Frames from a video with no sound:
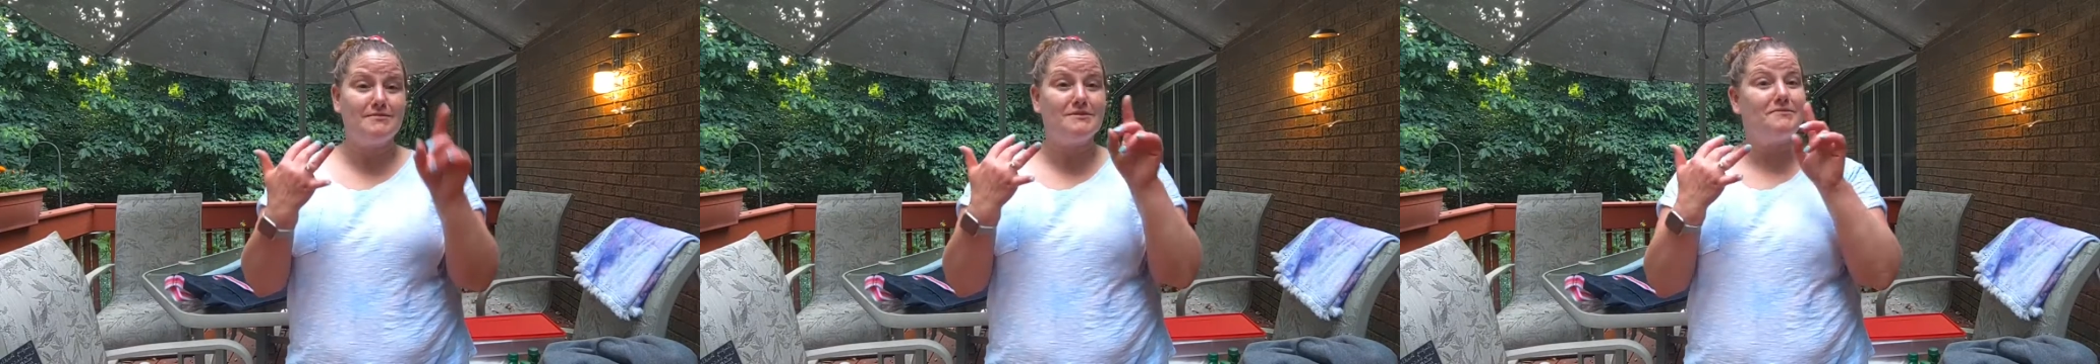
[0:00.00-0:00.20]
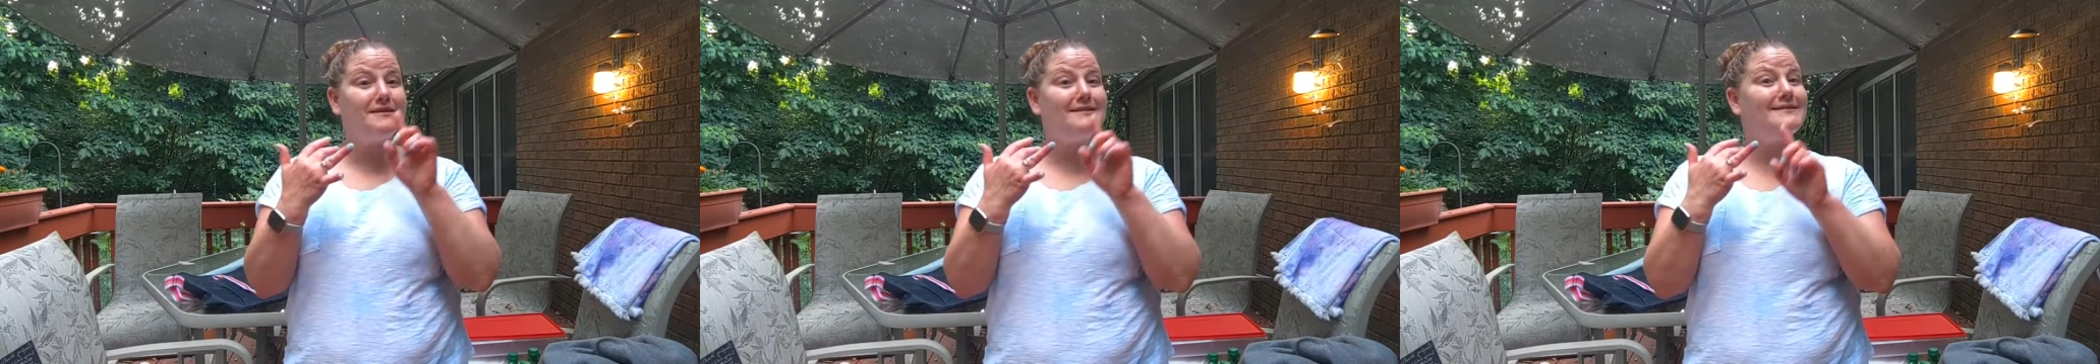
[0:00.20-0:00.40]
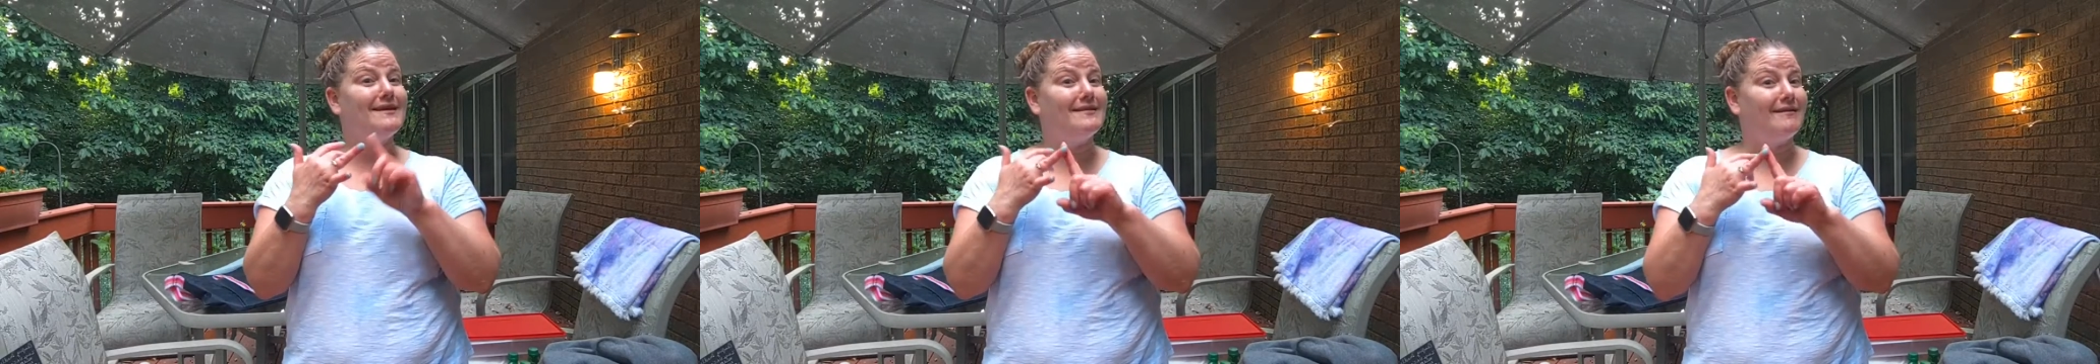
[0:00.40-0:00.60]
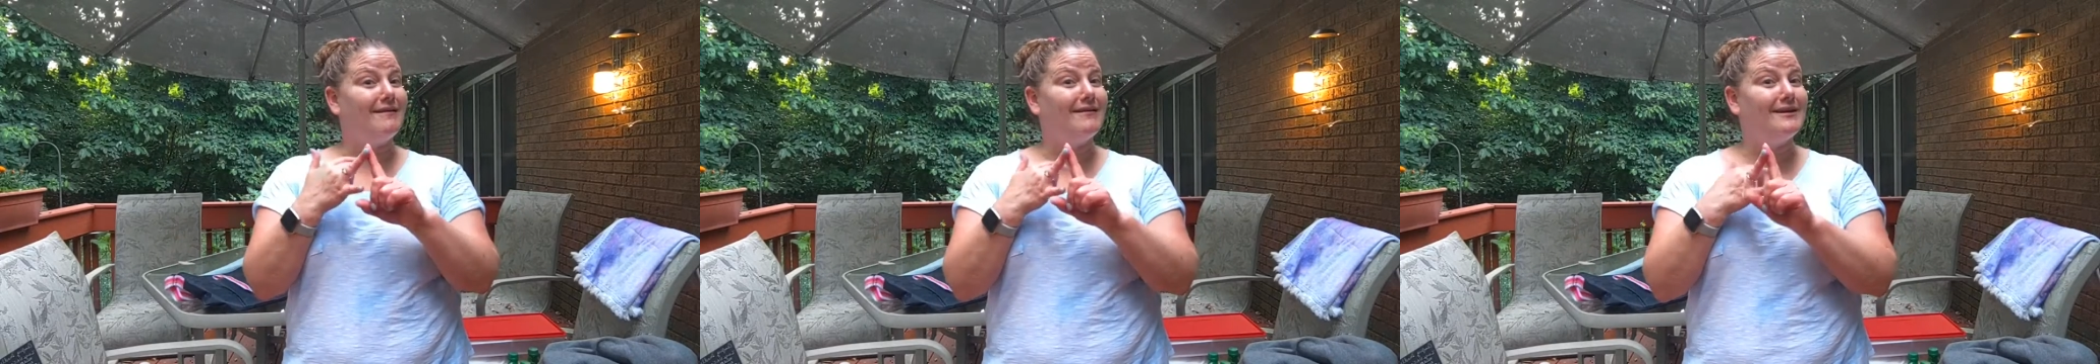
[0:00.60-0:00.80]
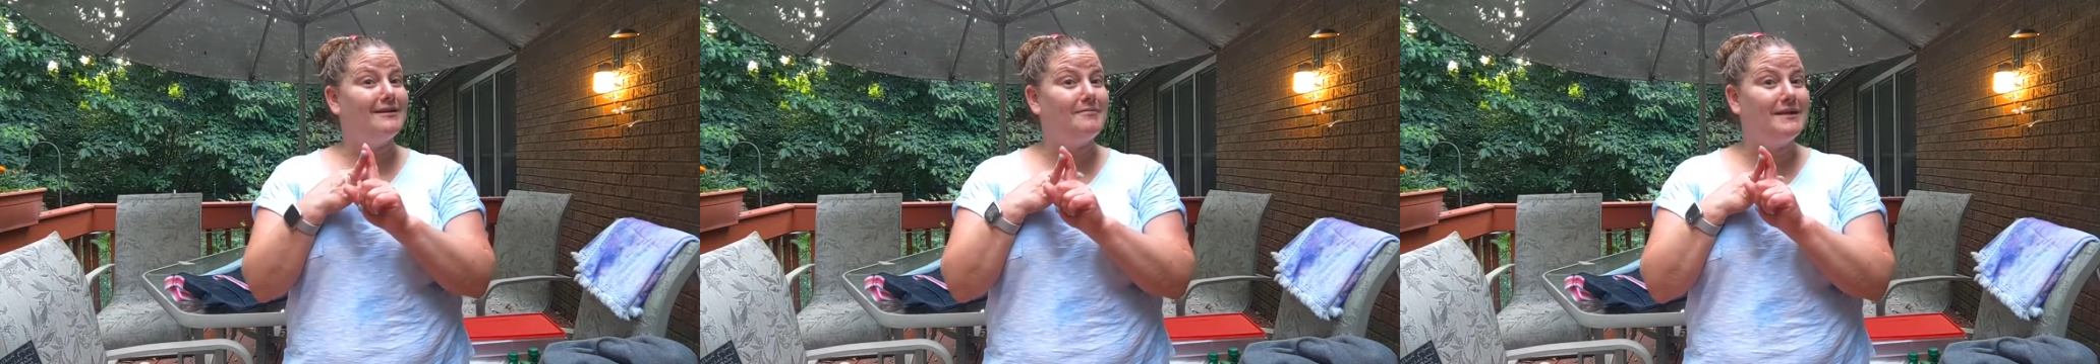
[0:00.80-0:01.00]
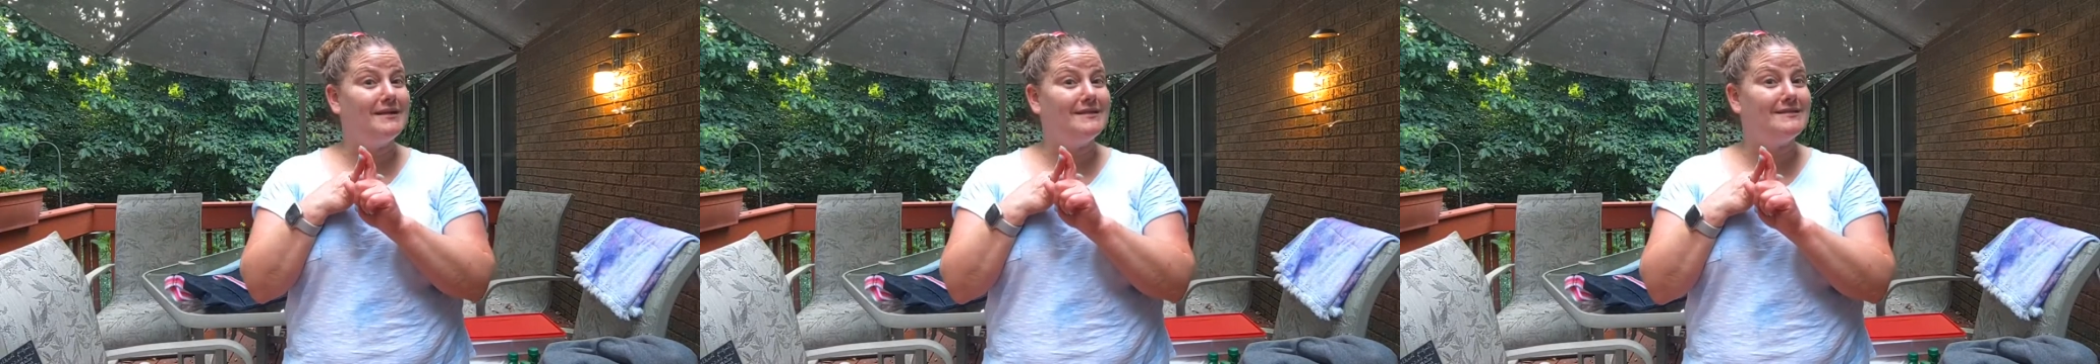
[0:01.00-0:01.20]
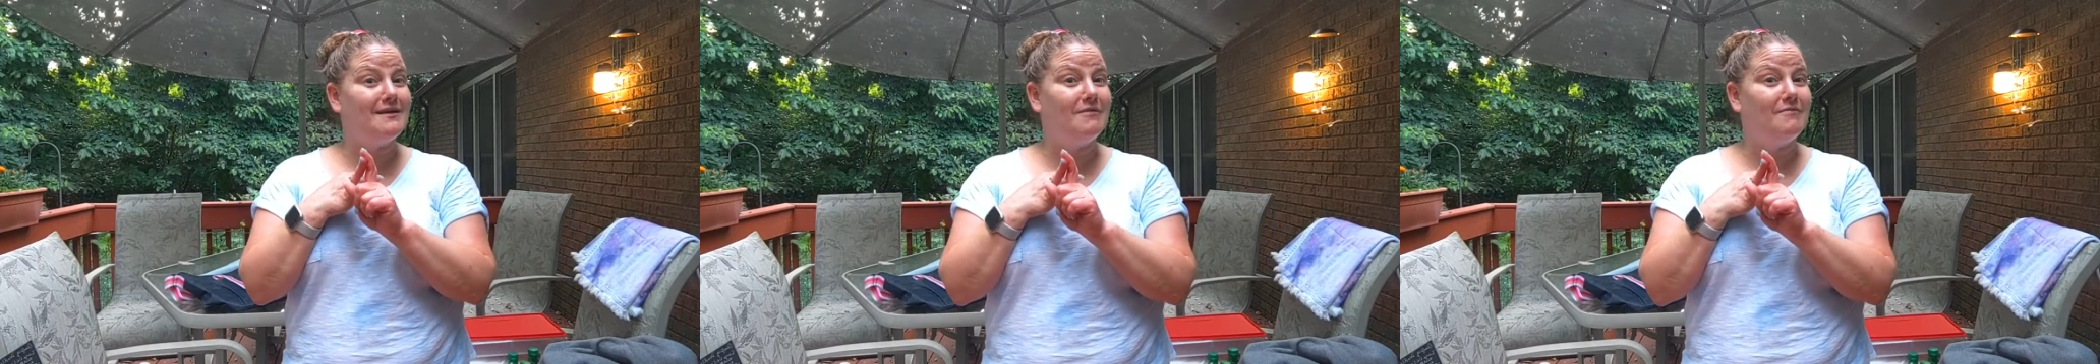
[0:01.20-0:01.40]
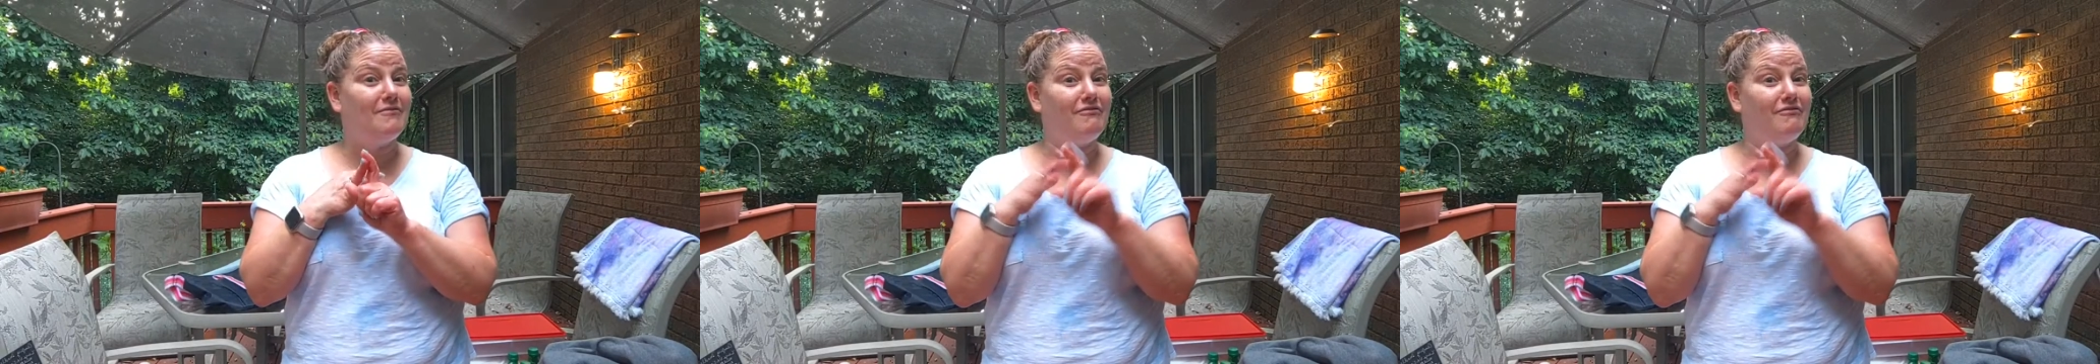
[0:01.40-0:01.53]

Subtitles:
prints and there are going to be some